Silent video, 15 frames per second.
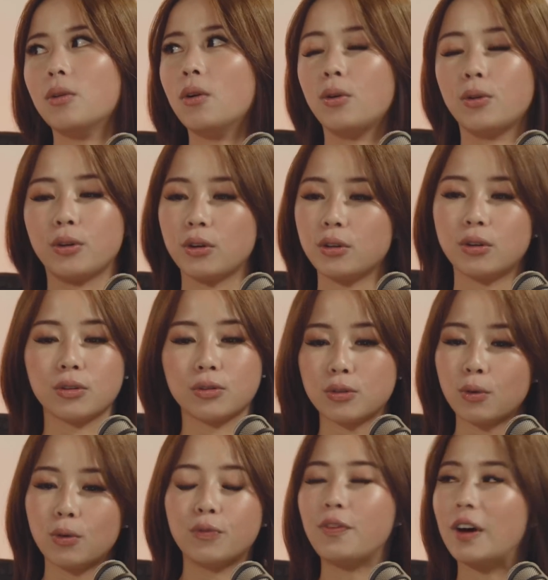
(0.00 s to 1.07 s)
oh, you're
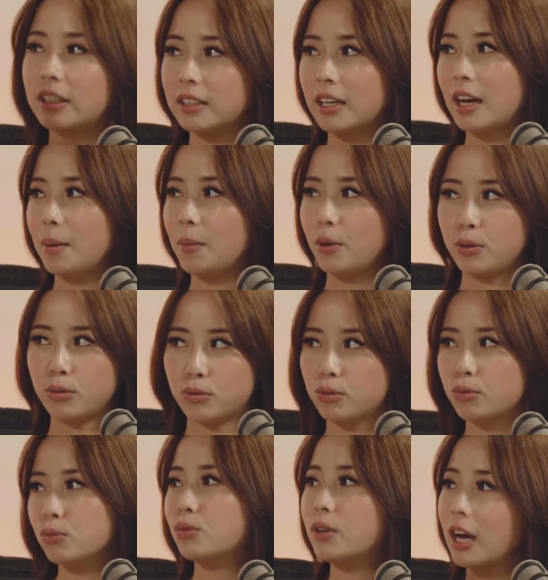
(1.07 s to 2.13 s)
so fucked up or you
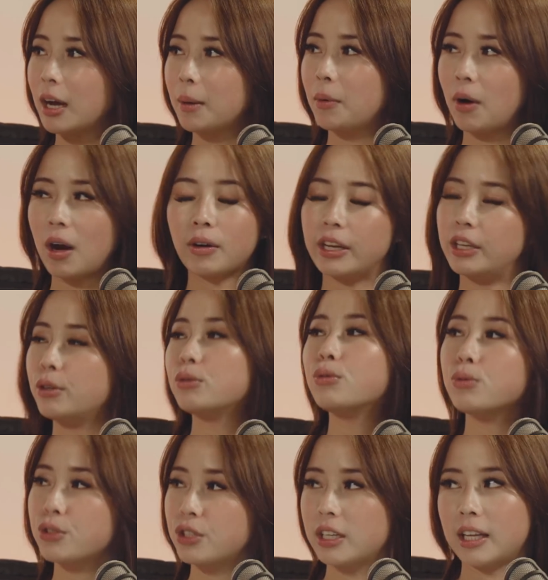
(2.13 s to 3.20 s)
screwed up or how can you
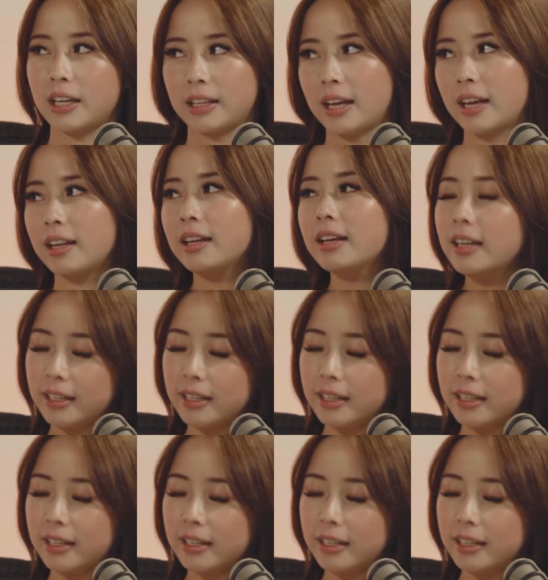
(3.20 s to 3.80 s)
do shit like that?